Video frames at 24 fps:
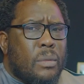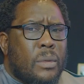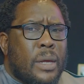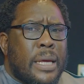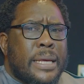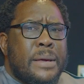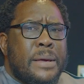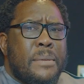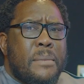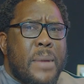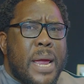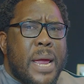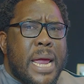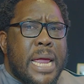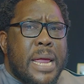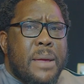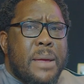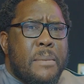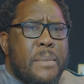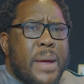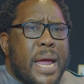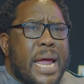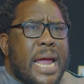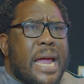He
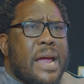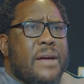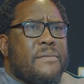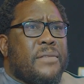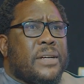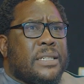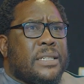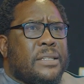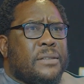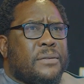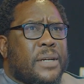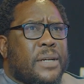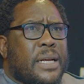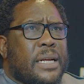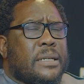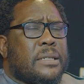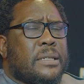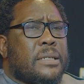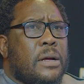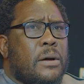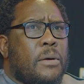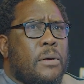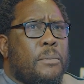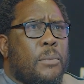may have a
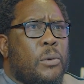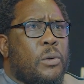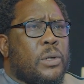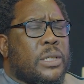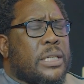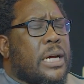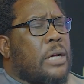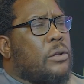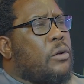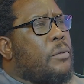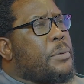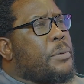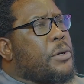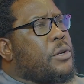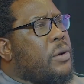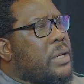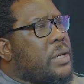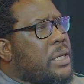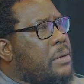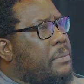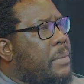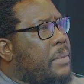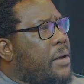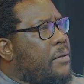different political opinion,
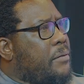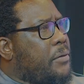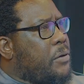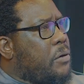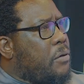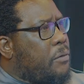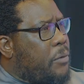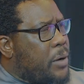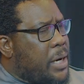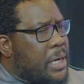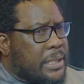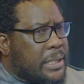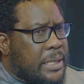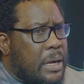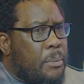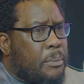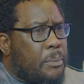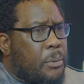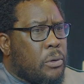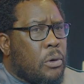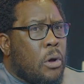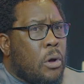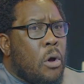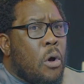in my view. For
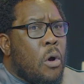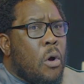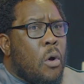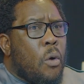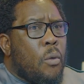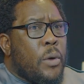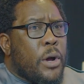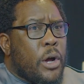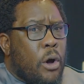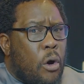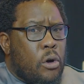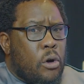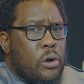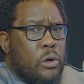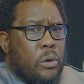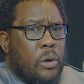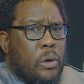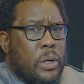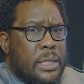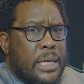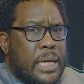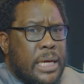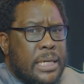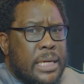example, we all
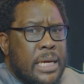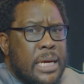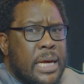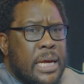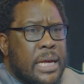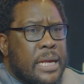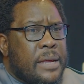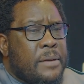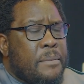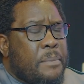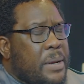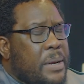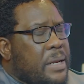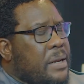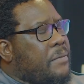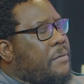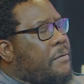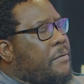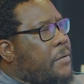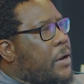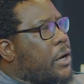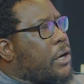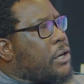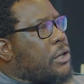know that he believed
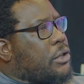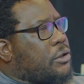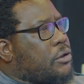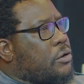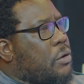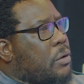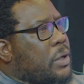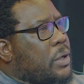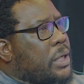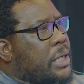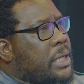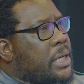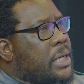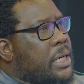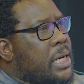very strongly